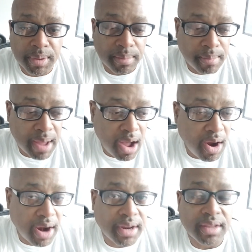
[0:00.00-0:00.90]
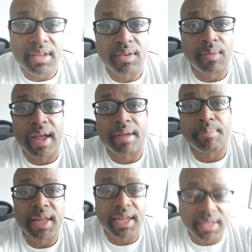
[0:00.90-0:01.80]
But my heart is in the right
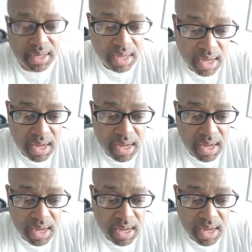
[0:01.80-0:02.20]
place.